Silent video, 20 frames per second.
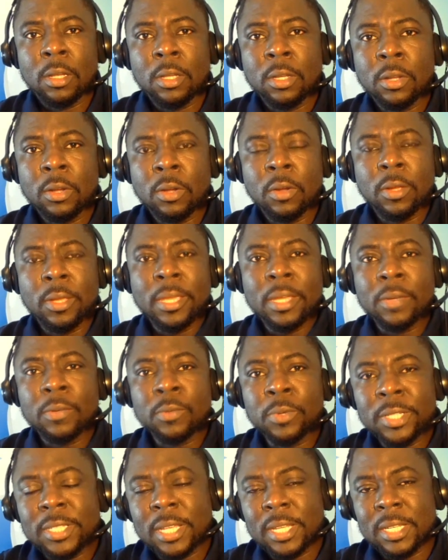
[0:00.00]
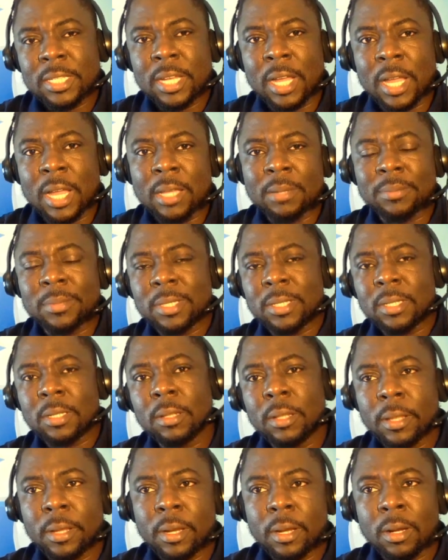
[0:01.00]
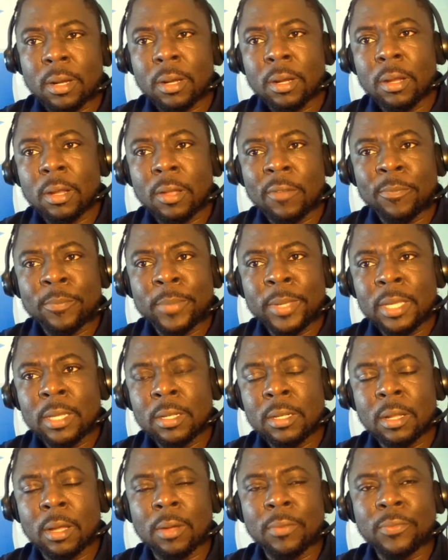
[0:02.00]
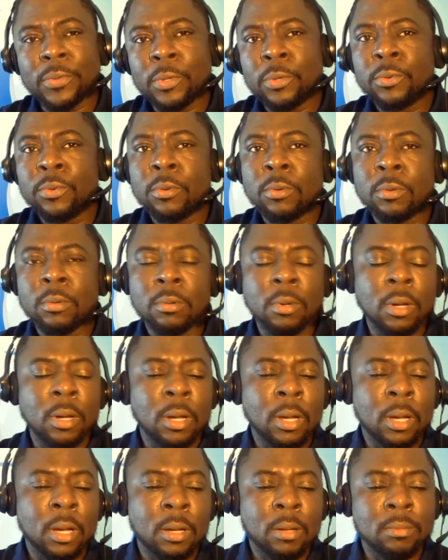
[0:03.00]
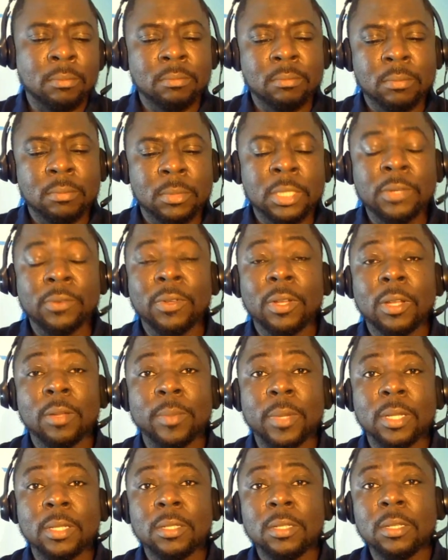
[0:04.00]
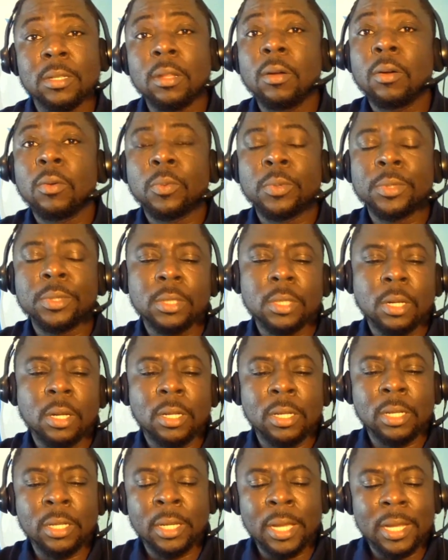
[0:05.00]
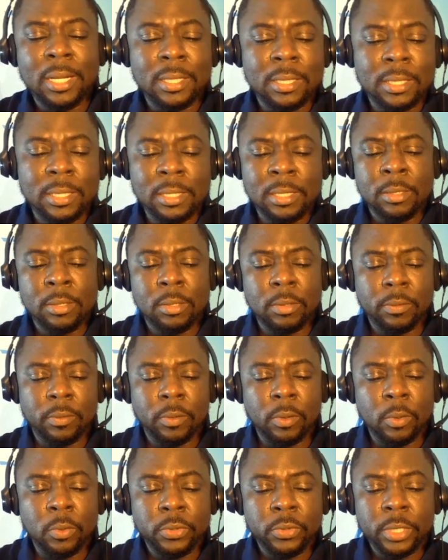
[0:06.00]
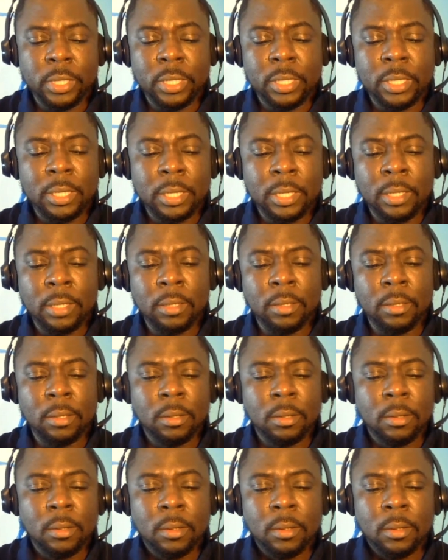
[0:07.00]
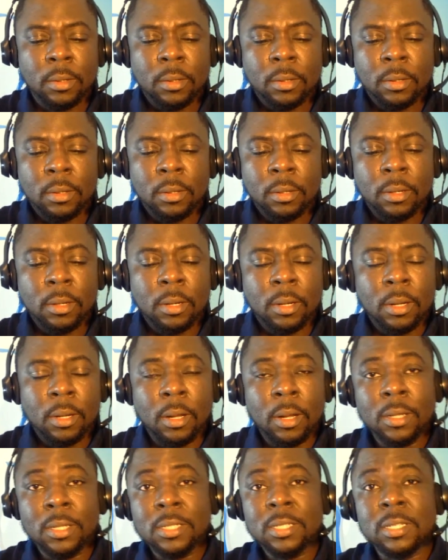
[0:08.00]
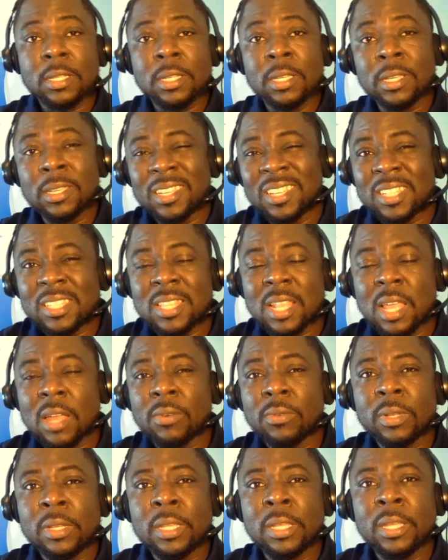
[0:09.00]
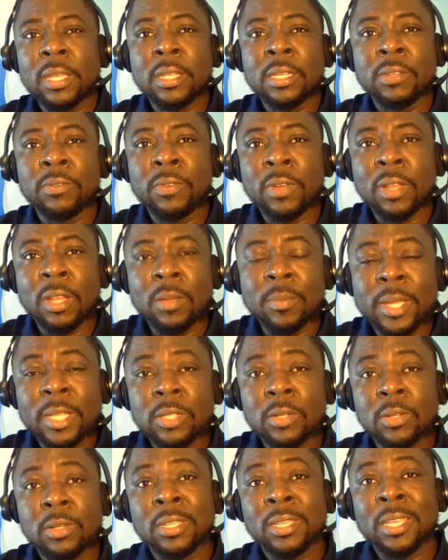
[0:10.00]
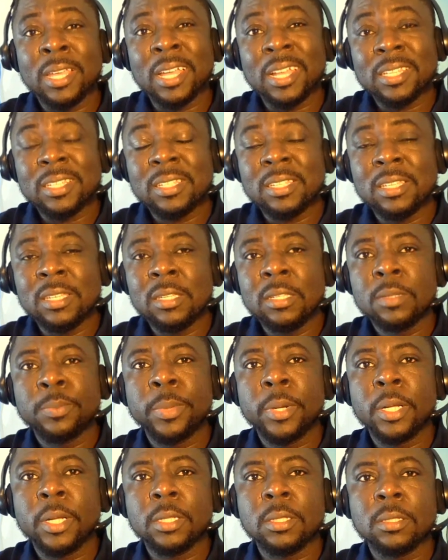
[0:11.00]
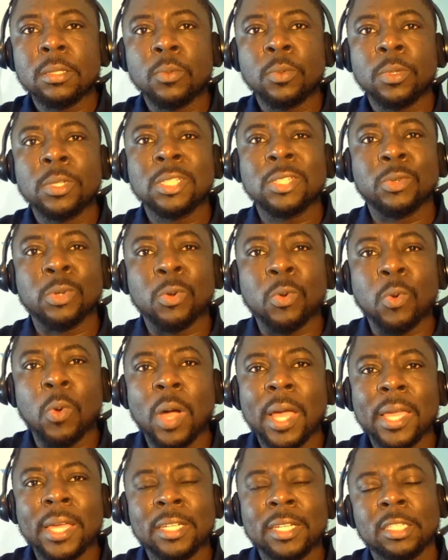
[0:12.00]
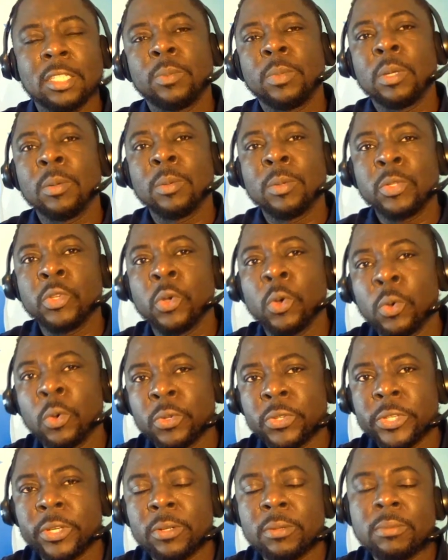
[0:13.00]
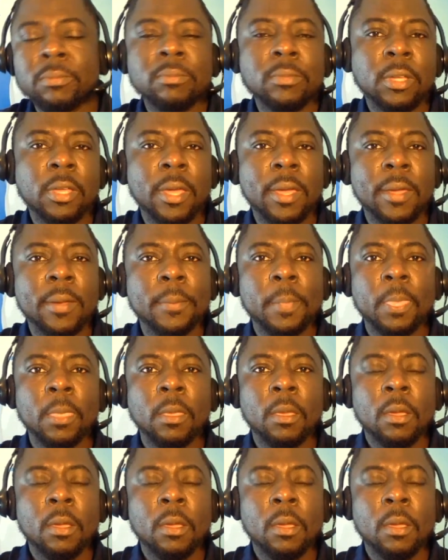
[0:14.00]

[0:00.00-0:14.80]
You know, in recent times, there have been a few uh, developments, you know, with the legalities of wholesaling. Uh, honestly, it's not really a development on legalities, but what's required to be able to wholesale okay